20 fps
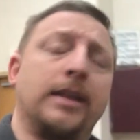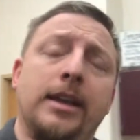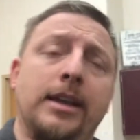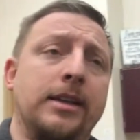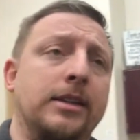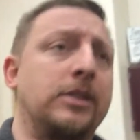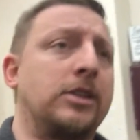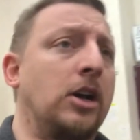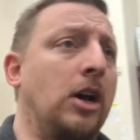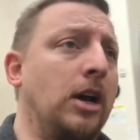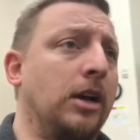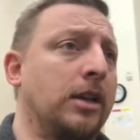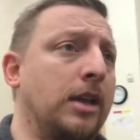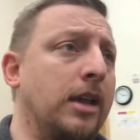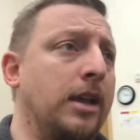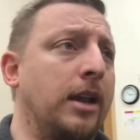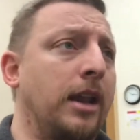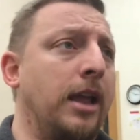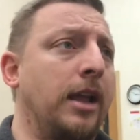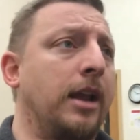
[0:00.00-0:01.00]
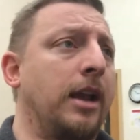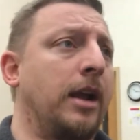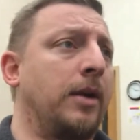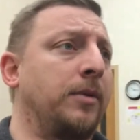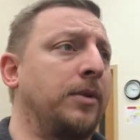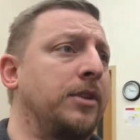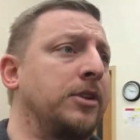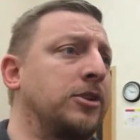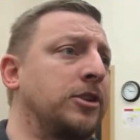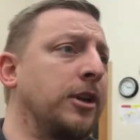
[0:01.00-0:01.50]
and talking and hanging out
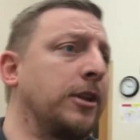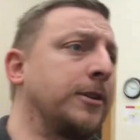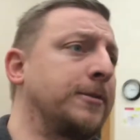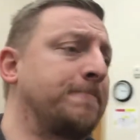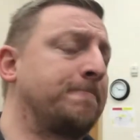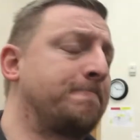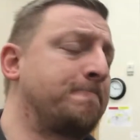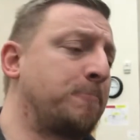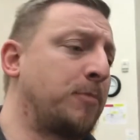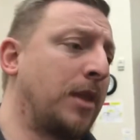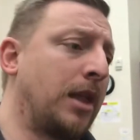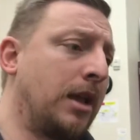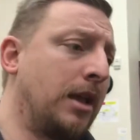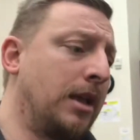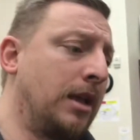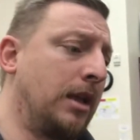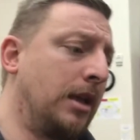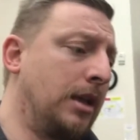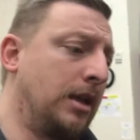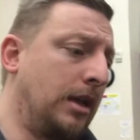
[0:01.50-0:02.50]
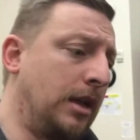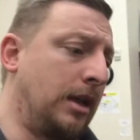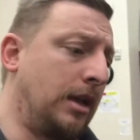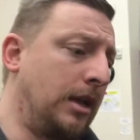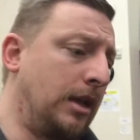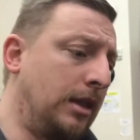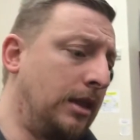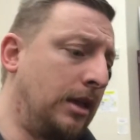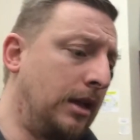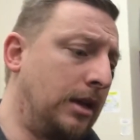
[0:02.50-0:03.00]
with each other.
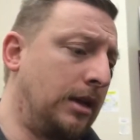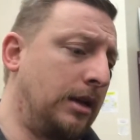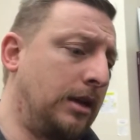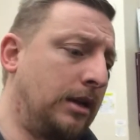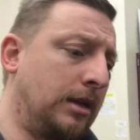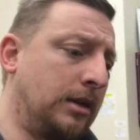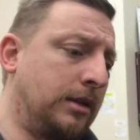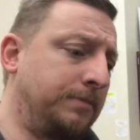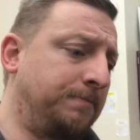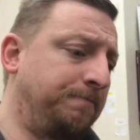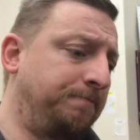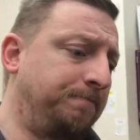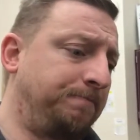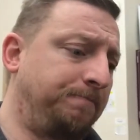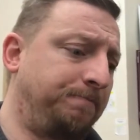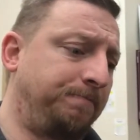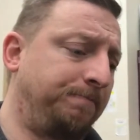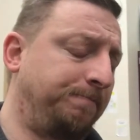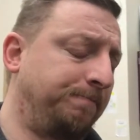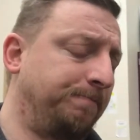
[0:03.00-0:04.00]
And then, um,